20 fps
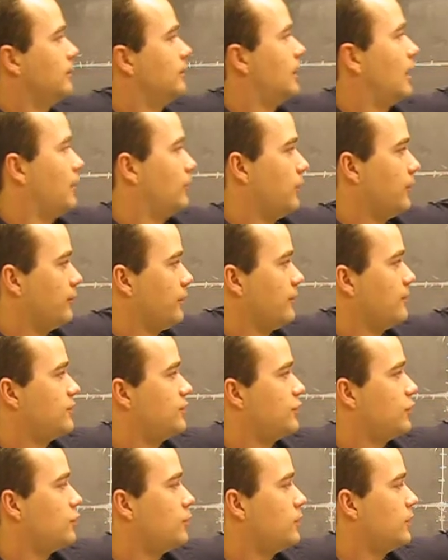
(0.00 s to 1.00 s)
and what we've
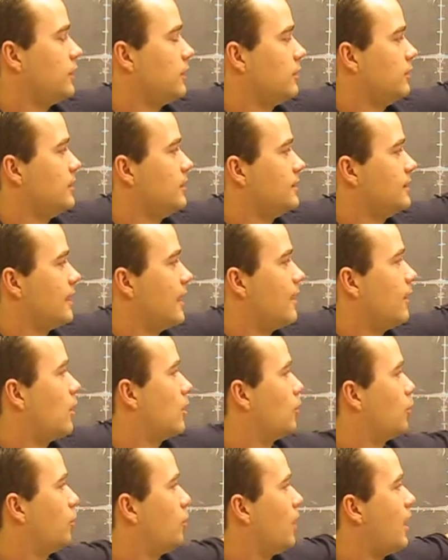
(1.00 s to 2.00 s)
shown here, is that
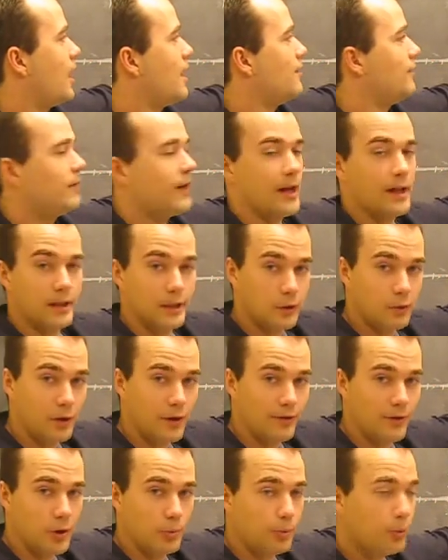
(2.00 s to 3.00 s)
our y value
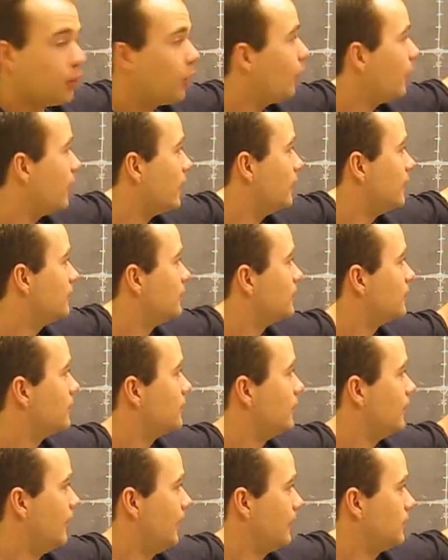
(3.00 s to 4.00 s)
of our point,
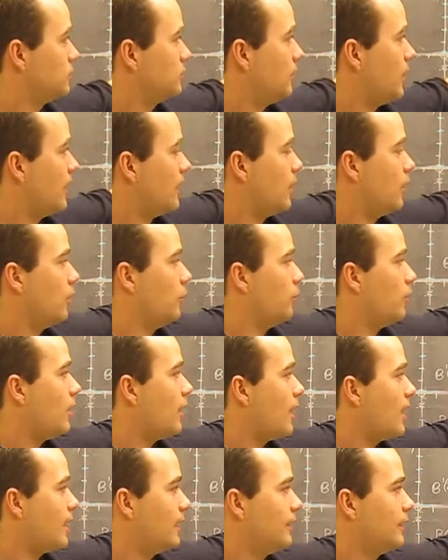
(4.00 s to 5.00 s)
xy, our
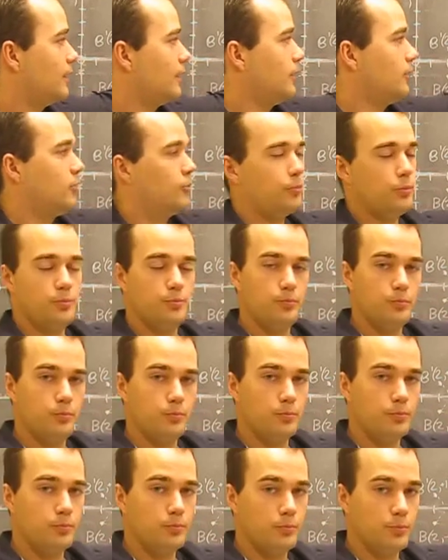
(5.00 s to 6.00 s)
y,
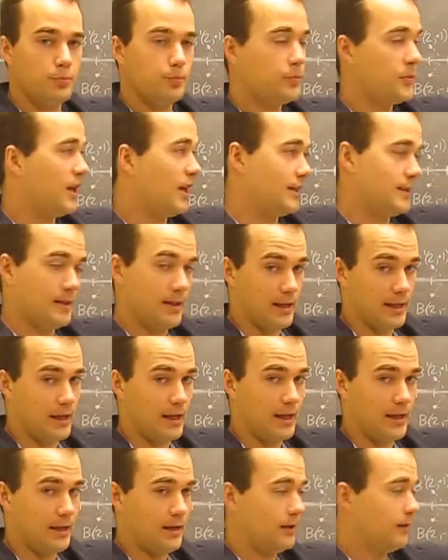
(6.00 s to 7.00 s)
gets
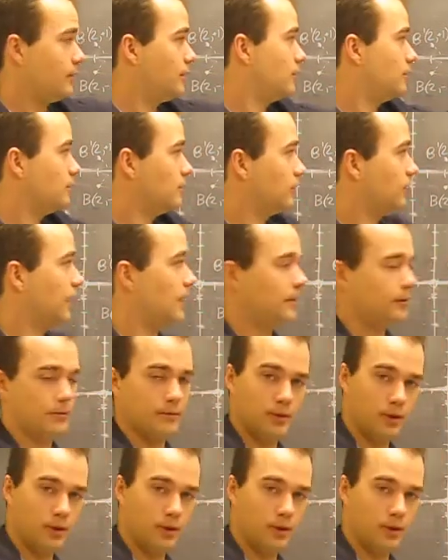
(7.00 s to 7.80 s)
negated. Okay?